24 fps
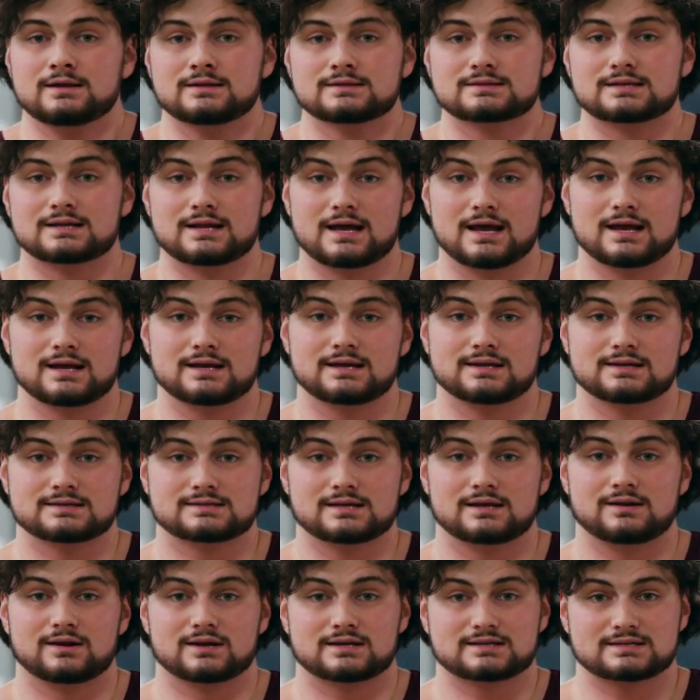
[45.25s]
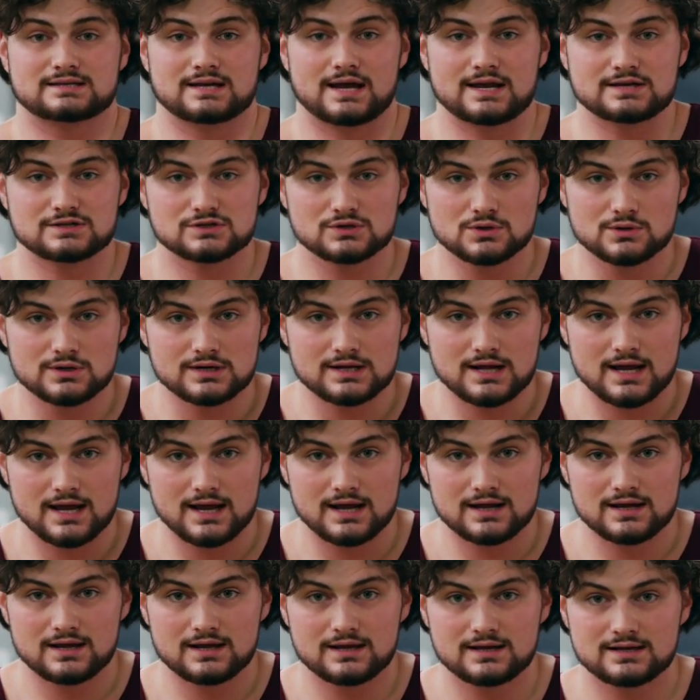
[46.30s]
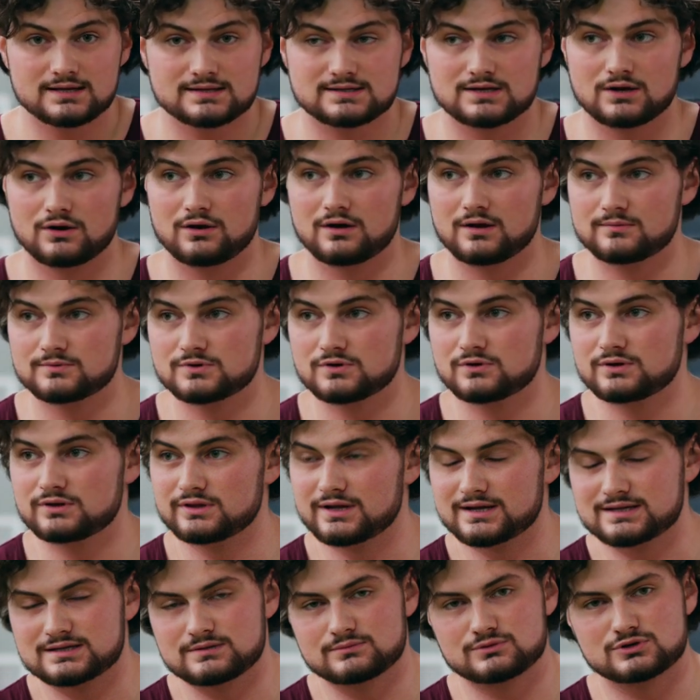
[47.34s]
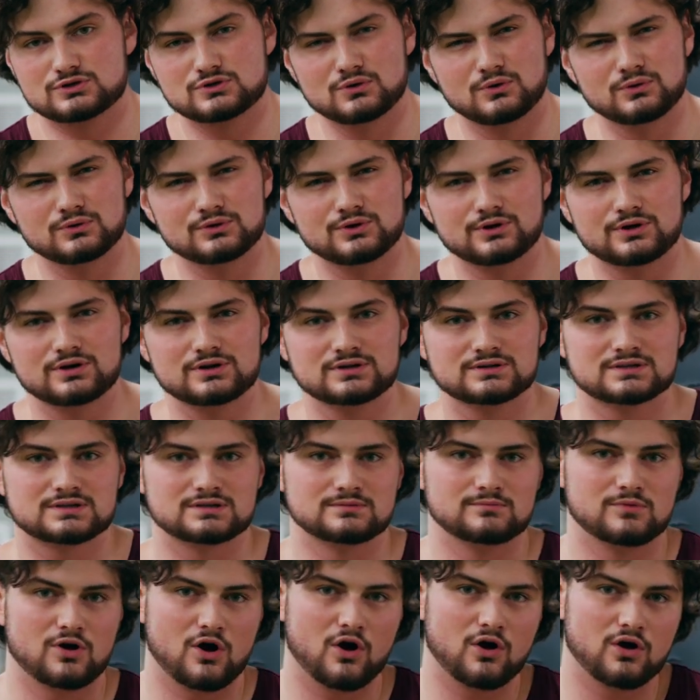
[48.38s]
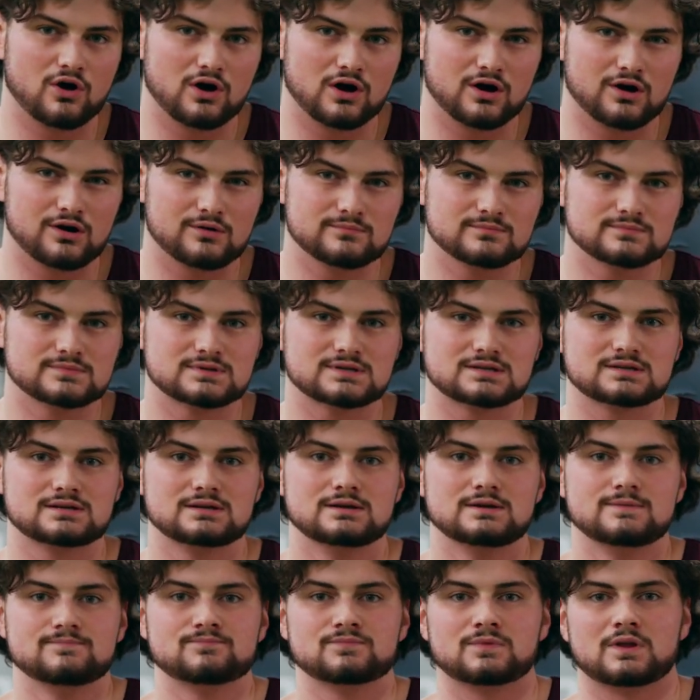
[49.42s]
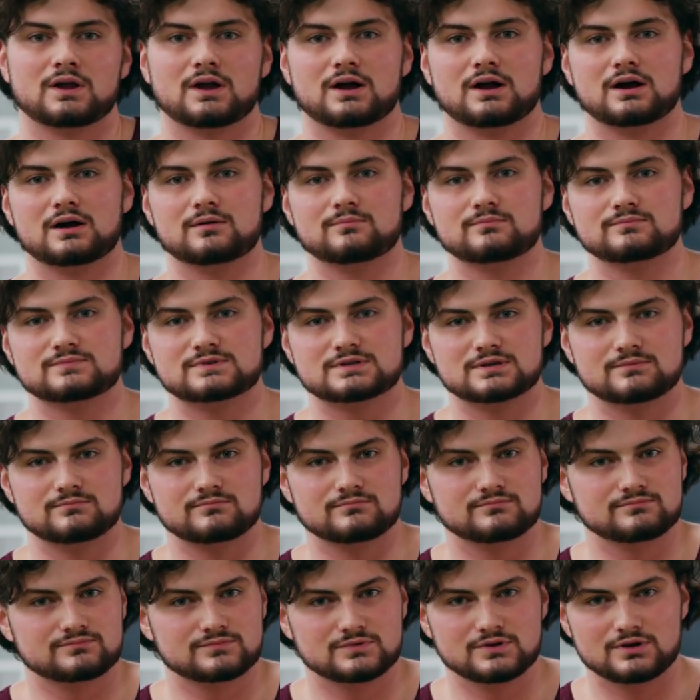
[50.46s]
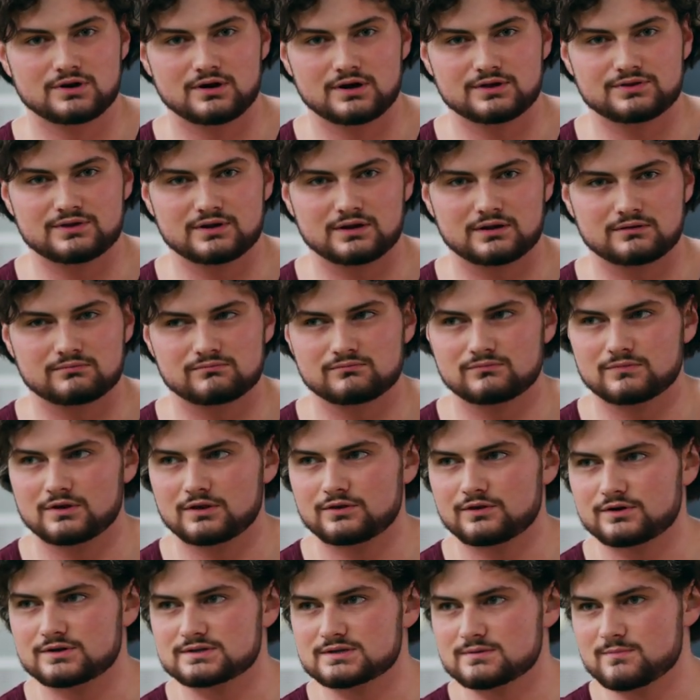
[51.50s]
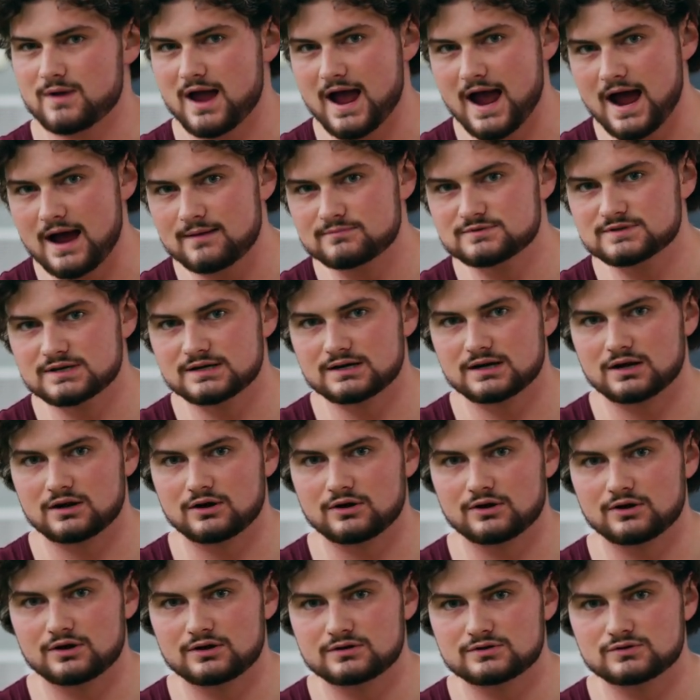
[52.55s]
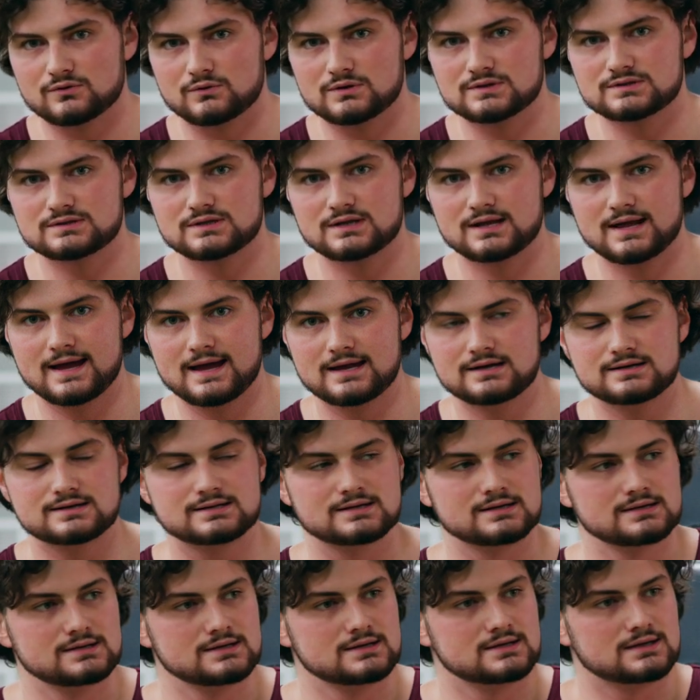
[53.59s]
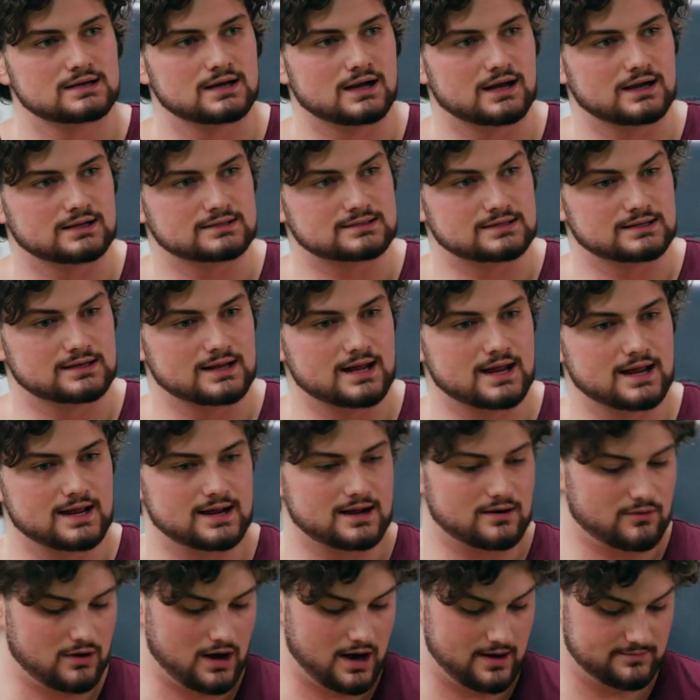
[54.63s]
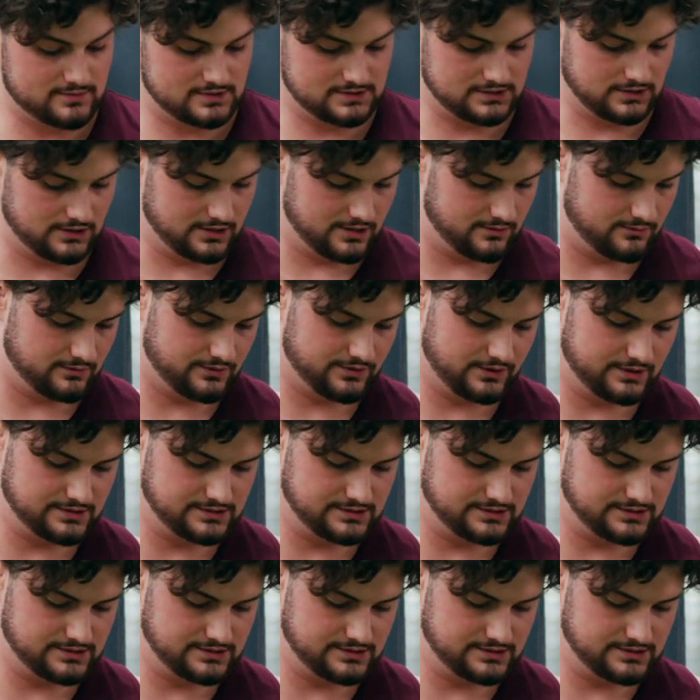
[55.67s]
today is an accessory day, so I'm doing like some shoulders, some arms, I think that there's some abs in here towards the end. Today I'm starting with the